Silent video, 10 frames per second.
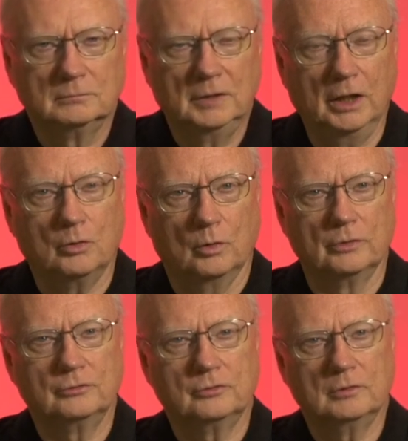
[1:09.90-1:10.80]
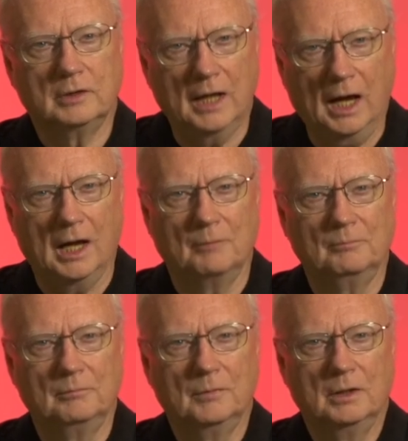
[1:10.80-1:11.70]
equals
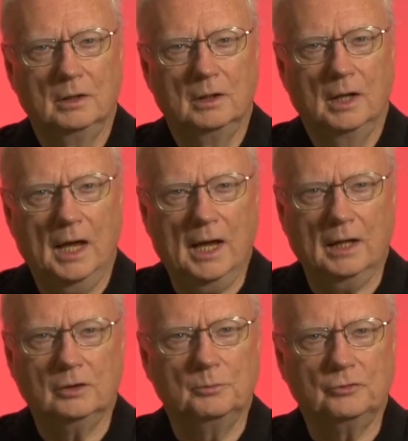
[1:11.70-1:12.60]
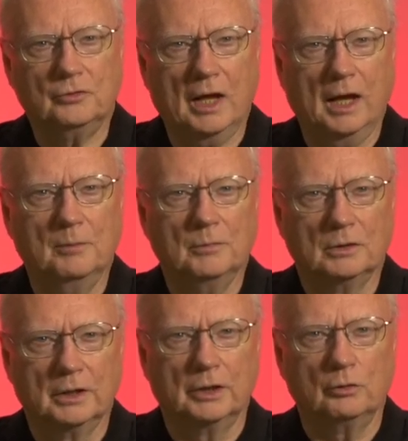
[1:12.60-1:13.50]
Dam. Adam's name
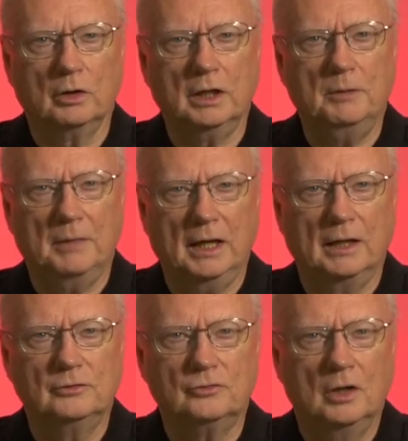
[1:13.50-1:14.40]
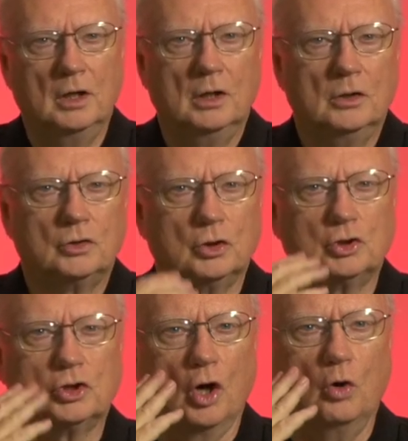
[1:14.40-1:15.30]
literally means to
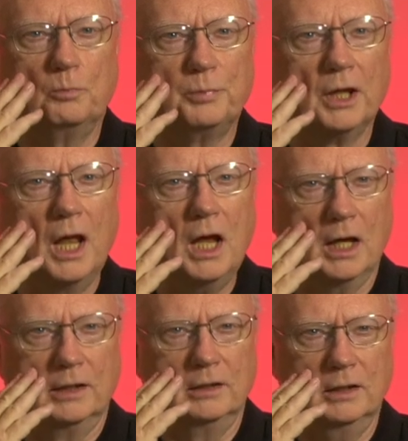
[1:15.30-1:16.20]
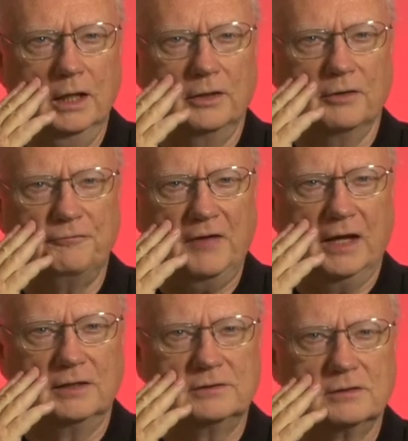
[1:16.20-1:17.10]
show blood in the
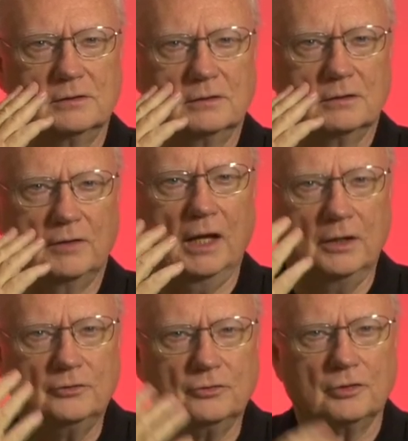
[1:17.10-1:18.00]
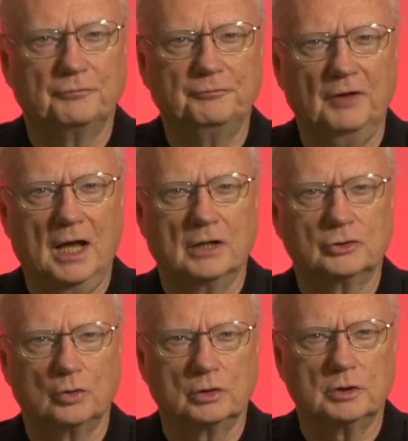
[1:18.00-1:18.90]
face, that is, to
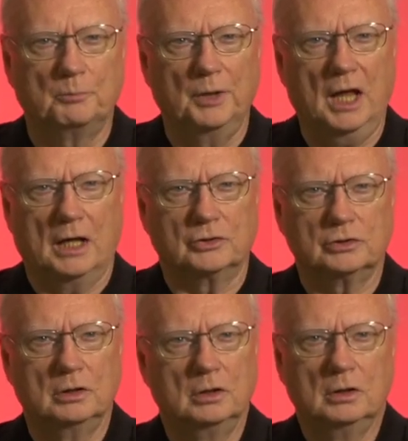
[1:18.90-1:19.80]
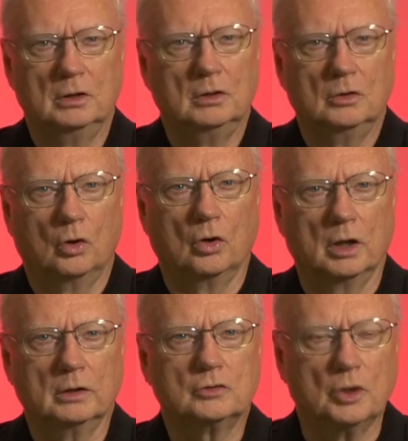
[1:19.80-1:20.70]
flush or to blush,
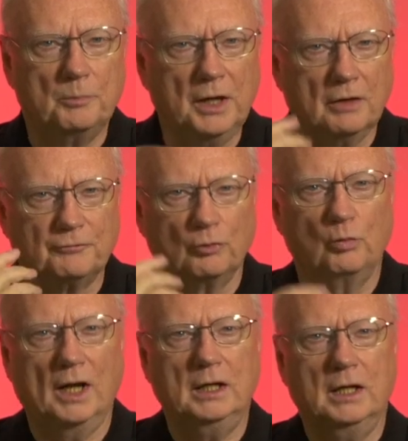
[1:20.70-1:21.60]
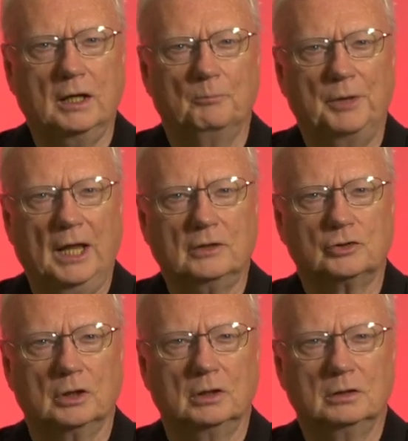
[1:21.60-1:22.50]
or to be of a ruddy
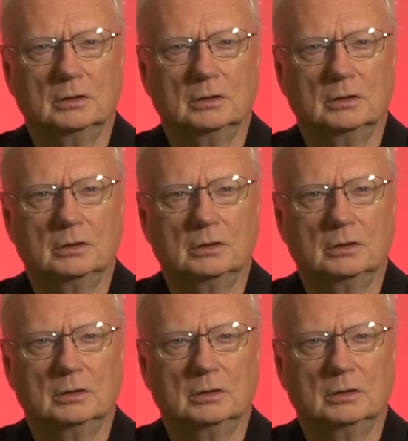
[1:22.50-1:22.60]
complexion.